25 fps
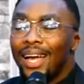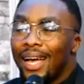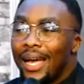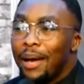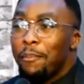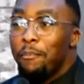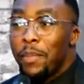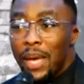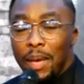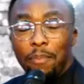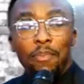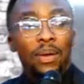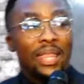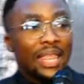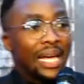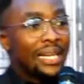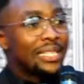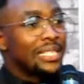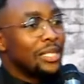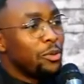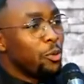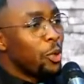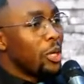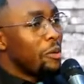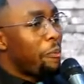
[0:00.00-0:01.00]
Maybe that
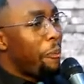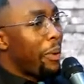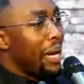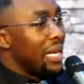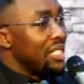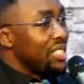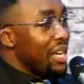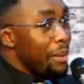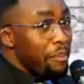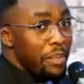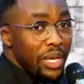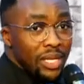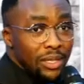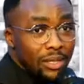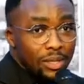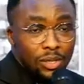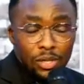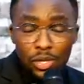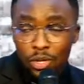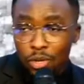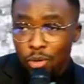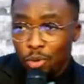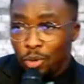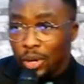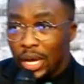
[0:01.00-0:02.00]
is what pleasure means to
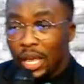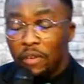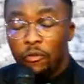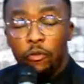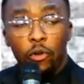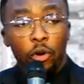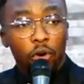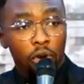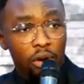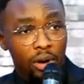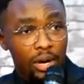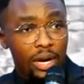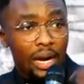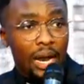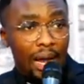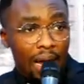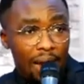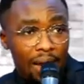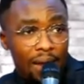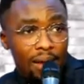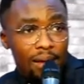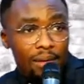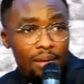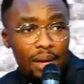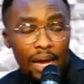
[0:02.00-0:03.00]
you. If you're
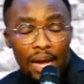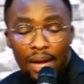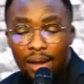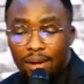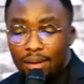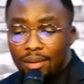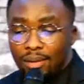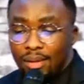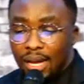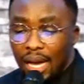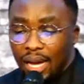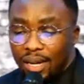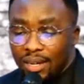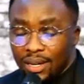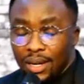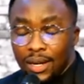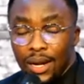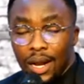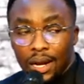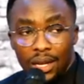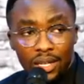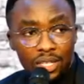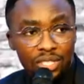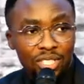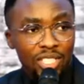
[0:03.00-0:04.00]
a, an
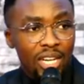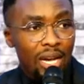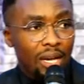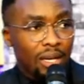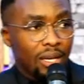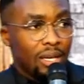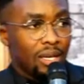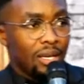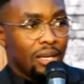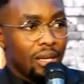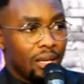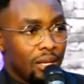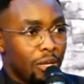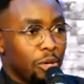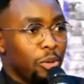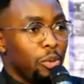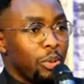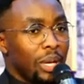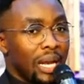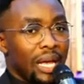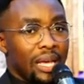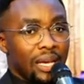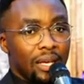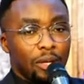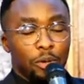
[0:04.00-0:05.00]
adrenaline junkie, you
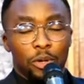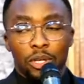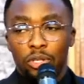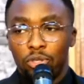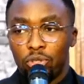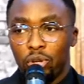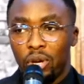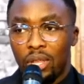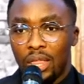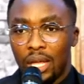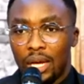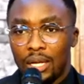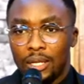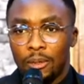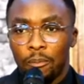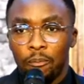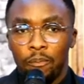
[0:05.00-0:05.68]
like, you enjoy that.